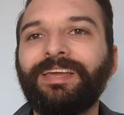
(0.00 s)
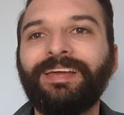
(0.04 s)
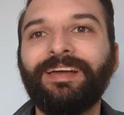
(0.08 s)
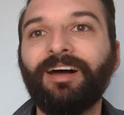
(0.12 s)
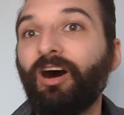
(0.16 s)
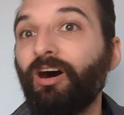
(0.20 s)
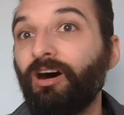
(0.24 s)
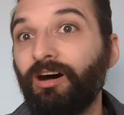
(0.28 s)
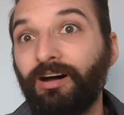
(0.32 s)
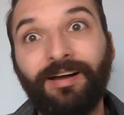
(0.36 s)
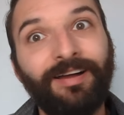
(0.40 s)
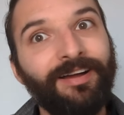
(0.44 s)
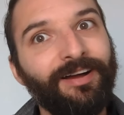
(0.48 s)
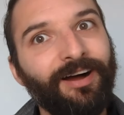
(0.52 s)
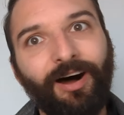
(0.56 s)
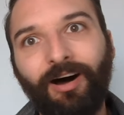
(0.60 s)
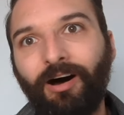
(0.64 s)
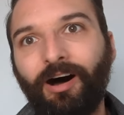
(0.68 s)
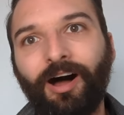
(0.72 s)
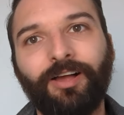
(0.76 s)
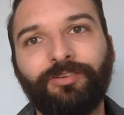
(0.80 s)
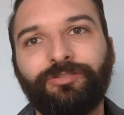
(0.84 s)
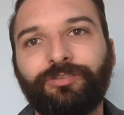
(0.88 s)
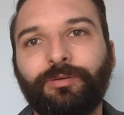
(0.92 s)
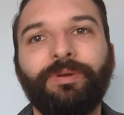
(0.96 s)
Oh,
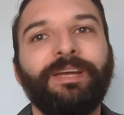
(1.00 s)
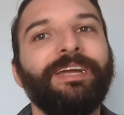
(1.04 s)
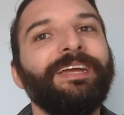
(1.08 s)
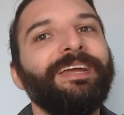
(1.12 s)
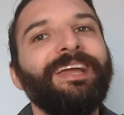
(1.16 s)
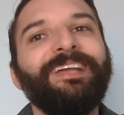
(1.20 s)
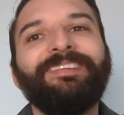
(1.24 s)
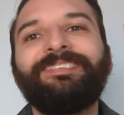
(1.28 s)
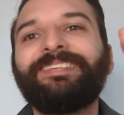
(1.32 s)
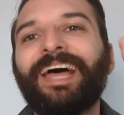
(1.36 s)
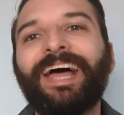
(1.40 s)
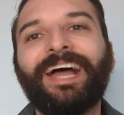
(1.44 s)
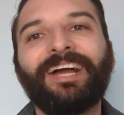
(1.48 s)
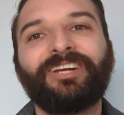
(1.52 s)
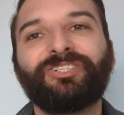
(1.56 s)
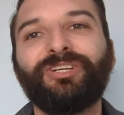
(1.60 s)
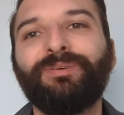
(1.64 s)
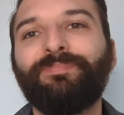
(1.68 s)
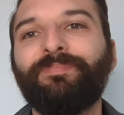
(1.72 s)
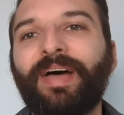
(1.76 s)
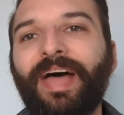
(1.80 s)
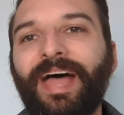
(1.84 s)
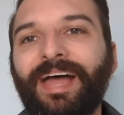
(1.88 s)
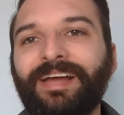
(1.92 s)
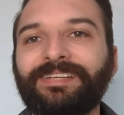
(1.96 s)
awesome. It's
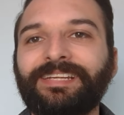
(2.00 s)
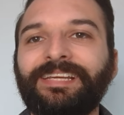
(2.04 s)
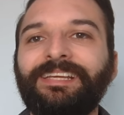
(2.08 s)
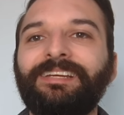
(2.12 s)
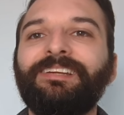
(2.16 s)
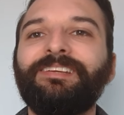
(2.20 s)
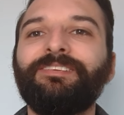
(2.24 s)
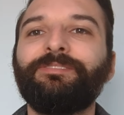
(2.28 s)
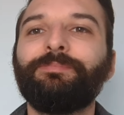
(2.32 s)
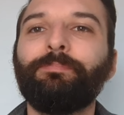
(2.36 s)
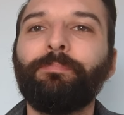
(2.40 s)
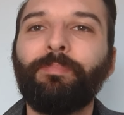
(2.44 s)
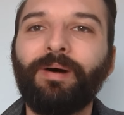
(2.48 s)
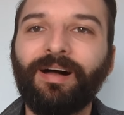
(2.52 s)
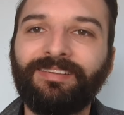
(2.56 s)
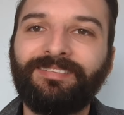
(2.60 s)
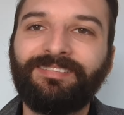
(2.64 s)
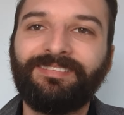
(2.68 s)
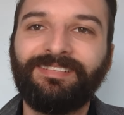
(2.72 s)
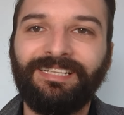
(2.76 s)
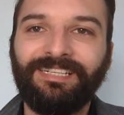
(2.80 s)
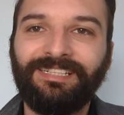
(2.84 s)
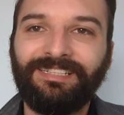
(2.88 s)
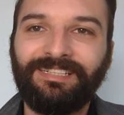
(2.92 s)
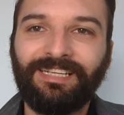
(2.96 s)
action-packed. It is
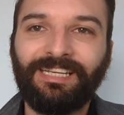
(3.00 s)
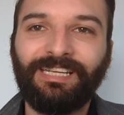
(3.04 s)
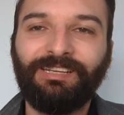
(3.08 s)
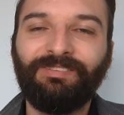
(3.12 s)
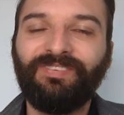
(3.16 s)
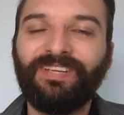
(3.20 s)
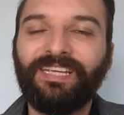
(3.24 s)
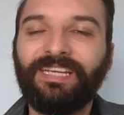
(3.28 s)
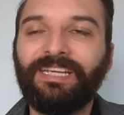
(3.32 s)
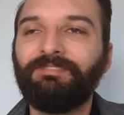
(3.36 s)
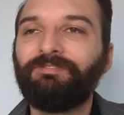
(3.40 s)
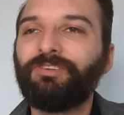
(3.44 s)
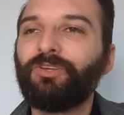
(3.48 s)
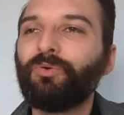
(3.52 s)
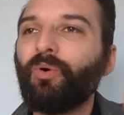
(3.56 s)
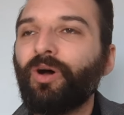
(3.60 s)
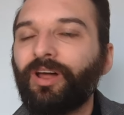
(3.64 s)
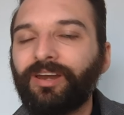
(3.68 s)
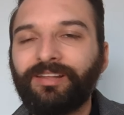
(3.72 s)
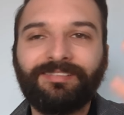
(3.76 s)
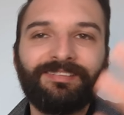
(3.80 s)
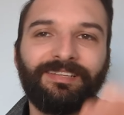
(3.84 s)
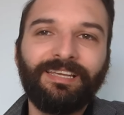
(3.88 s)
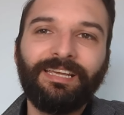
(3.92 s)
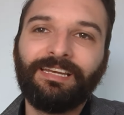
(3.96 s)
must-see TV. If you want
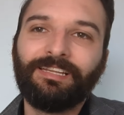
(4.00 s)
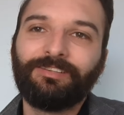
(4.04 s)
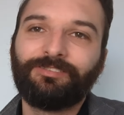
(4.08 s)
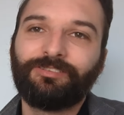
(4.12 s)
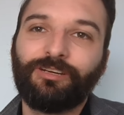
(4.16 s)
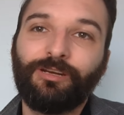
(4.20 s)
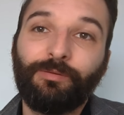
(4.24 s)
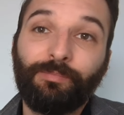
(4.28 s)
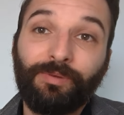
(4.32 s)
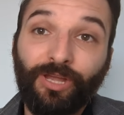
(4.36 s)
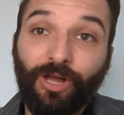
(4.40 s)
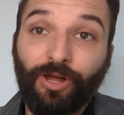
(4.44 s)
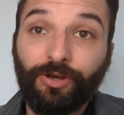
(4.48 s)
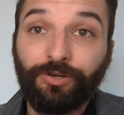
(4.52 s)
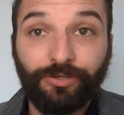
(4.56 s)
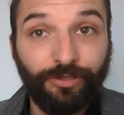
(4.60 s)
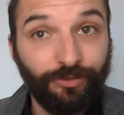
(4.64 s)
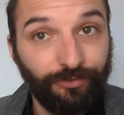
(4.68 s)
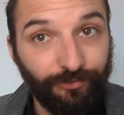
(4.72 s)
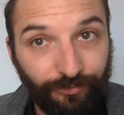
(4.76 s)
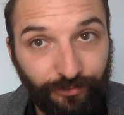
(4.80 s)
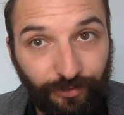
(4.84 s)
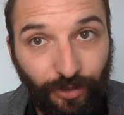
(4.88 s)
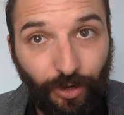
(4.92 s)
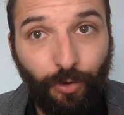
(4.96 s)
to see it, it's going to be on
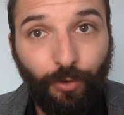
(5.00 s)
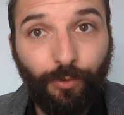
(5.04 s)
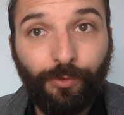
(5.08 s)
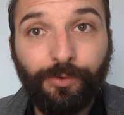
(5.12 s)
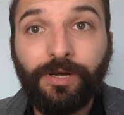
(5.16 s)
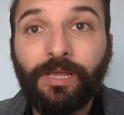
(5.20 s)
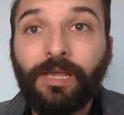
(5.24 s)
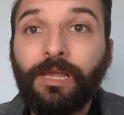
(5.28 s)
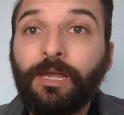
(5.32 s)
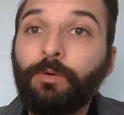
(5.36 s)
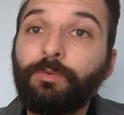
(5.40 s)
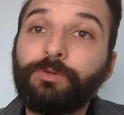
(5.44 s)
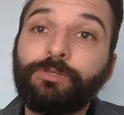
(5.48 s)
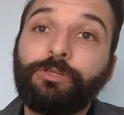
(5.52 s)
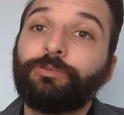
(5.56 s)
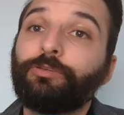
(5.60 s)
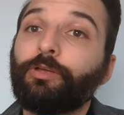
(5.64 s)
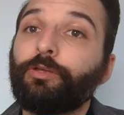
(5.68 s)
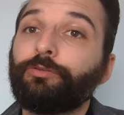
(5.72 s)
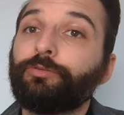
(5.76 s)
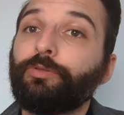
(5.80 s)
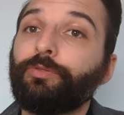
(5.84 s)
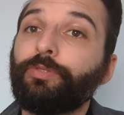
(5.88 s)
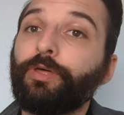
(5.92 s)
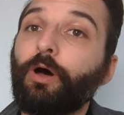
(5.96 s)
DAZN, which is
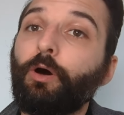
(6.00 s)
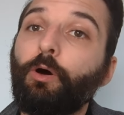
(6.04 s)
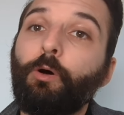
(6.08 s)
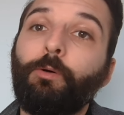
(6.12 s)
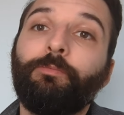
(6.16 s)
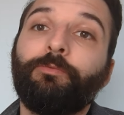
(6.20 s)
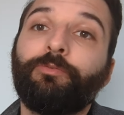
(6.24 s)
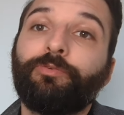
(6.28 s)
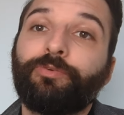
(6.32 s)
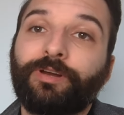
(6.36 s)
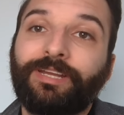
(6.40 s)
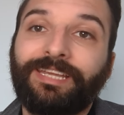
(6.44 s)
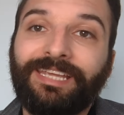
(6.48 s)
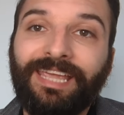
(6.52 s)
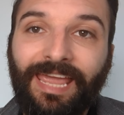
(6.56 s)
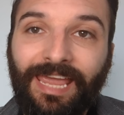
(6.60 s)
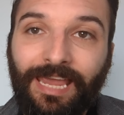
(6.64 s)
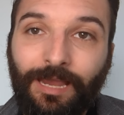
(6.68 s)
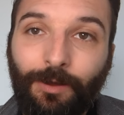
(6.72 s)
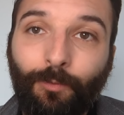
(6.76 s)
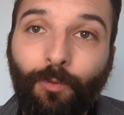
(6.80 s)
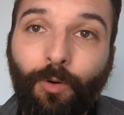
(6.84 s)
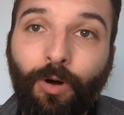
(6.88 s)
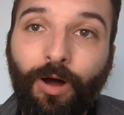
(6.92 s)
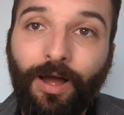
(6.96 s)
also the home for
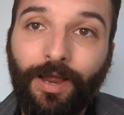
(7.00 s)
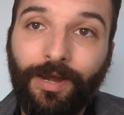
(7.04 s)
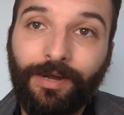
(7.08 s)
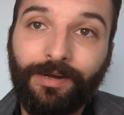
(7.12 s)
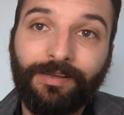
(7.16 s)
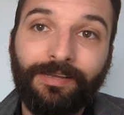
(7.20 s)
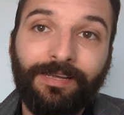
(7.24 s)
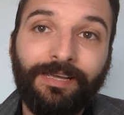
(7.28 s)
K1.